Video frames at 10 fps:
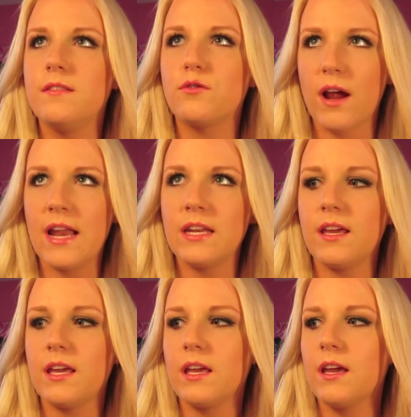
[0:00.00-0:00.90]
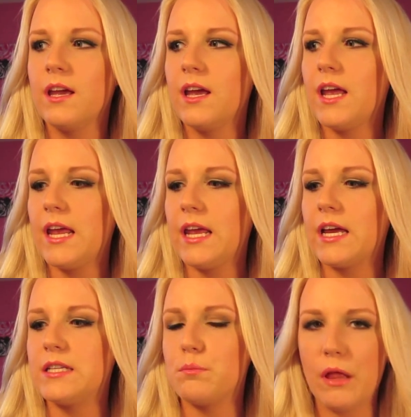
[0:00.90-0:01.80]
threatening,
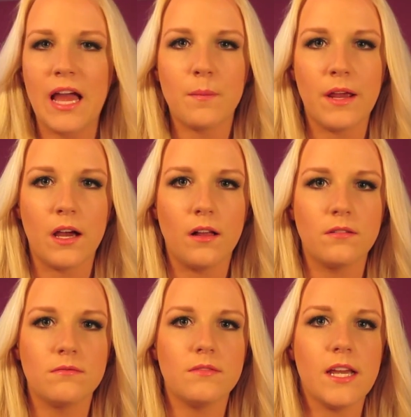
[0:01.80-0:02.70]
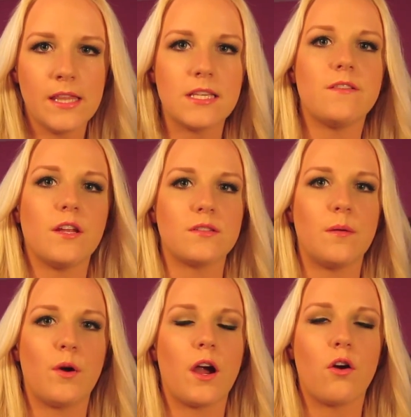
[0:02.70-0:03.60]
and blackmail in this video
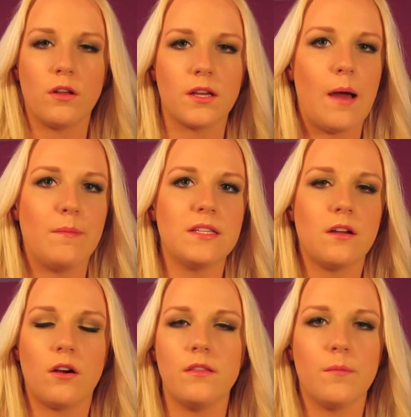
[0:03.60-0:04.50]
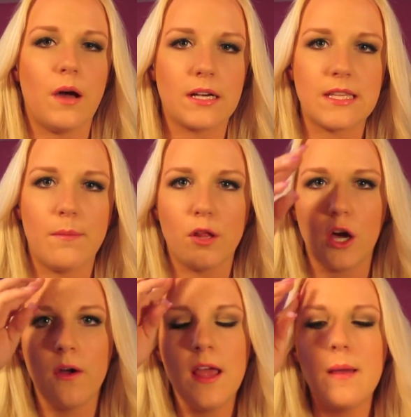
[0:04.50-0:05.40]
somewhere, or in the comment, or in the box down
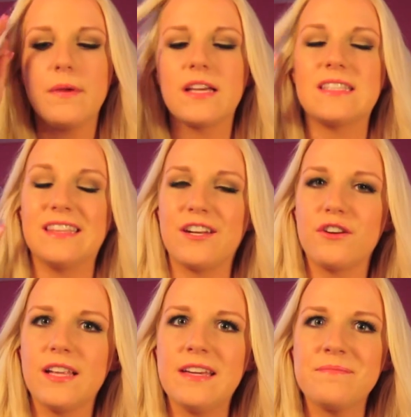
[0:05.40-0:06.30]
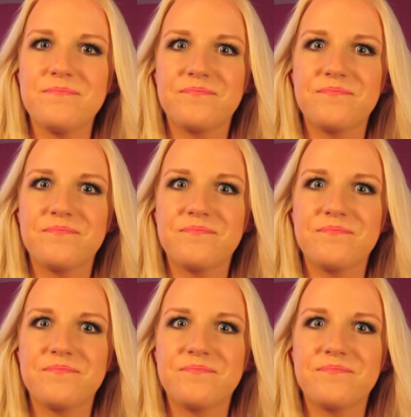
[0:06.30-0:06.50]
below, because literally,